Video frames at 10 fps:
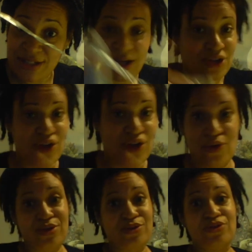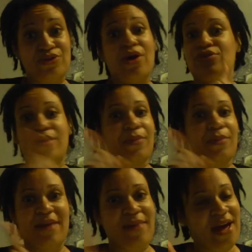Don't use
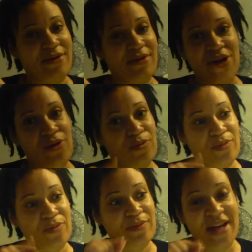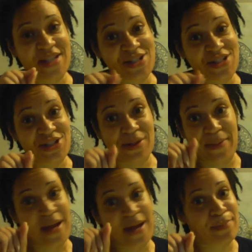AAA batteries. Don't pay attention to the
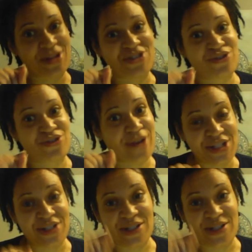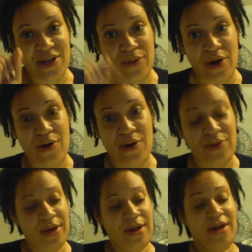paper instructions. They're wrong.
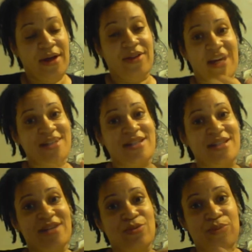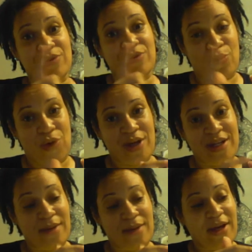The case says 1
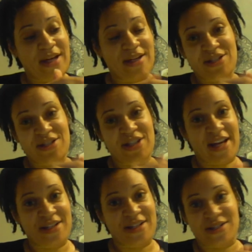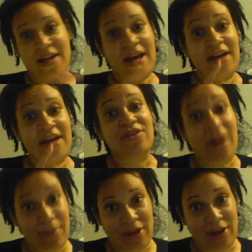AA in each section.
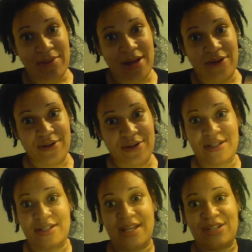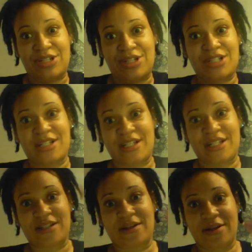AA batteries. That's what you
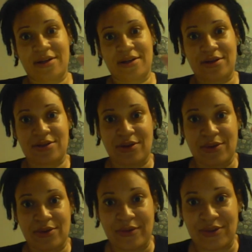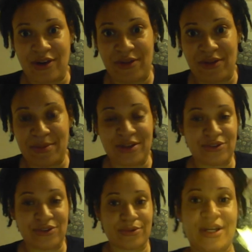need. So solve the
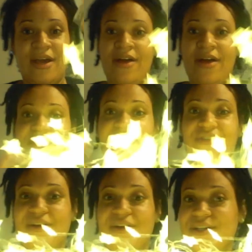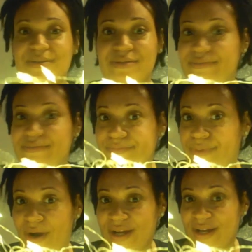mystery. I think these are good
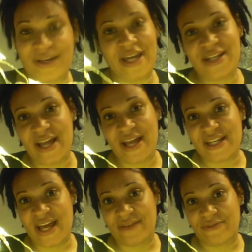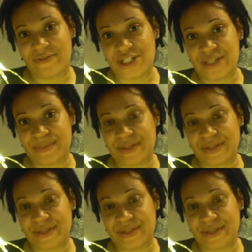bargain for $8.99 free shipping